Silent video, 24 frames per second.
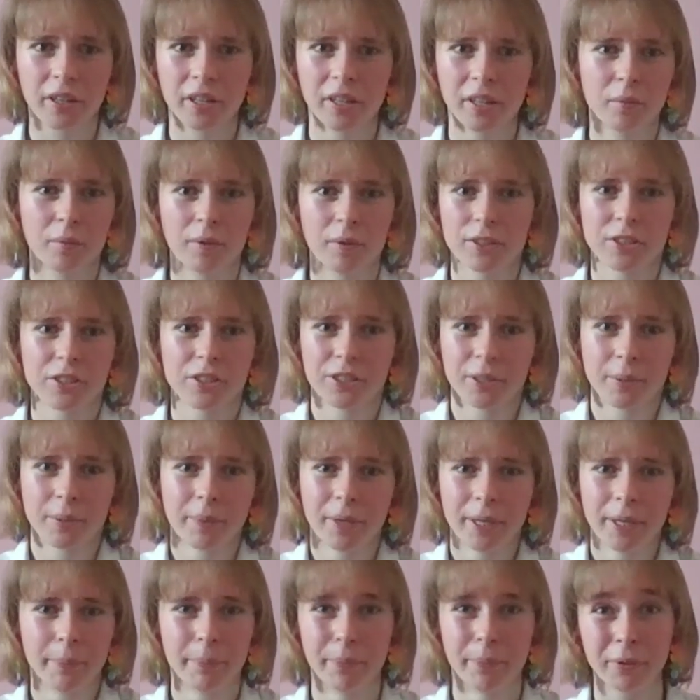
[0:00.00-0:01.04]
Starny was
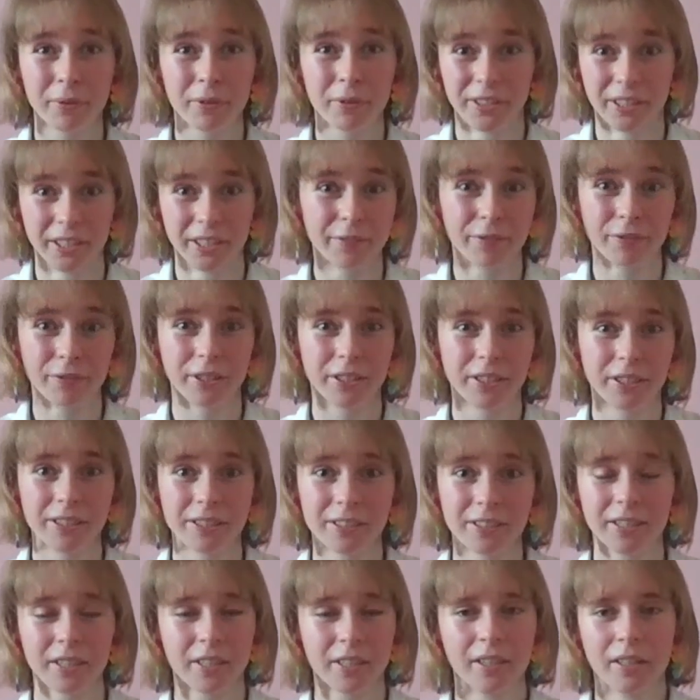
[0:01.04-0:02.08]
simply built
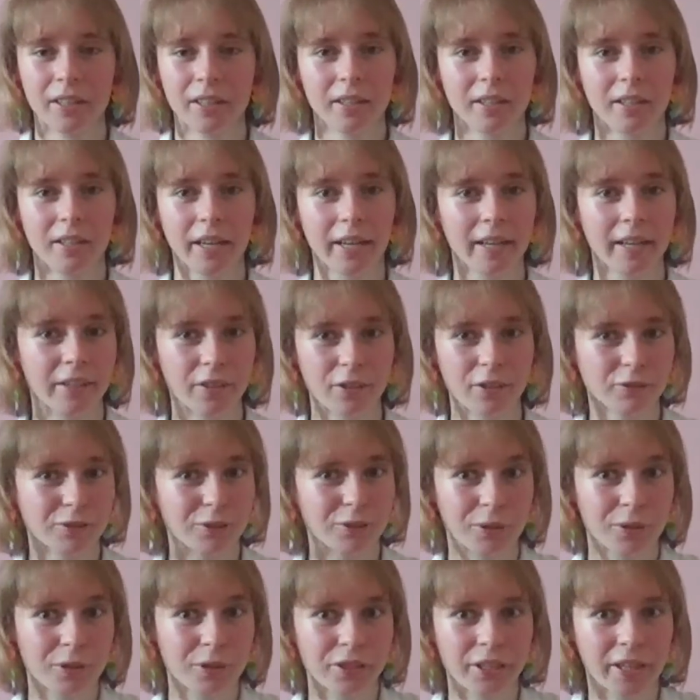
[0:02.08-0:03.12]
different.
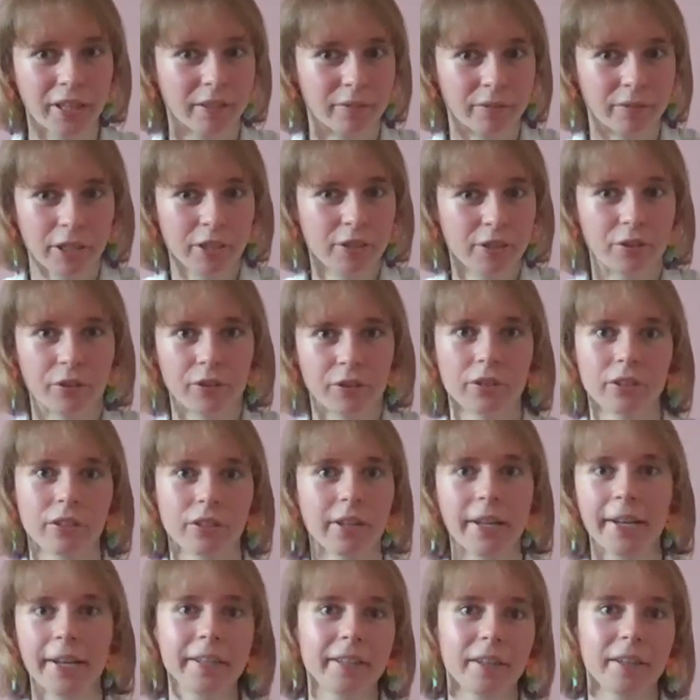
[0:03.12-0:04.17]
And of course I
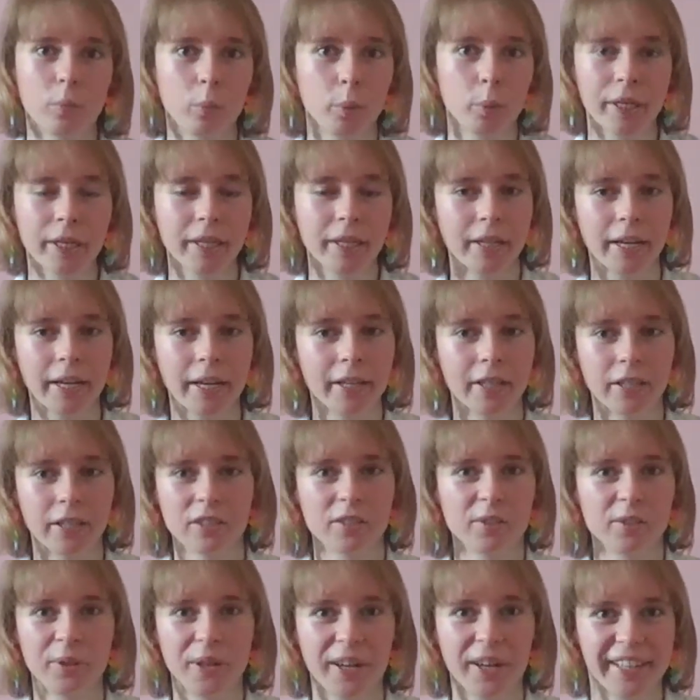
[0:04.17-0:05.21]
returned like a week
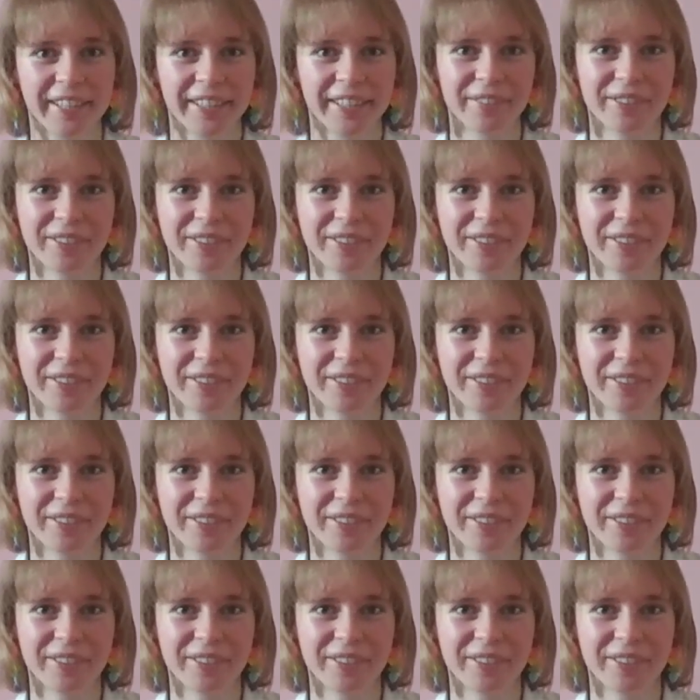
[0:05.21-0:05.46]
later to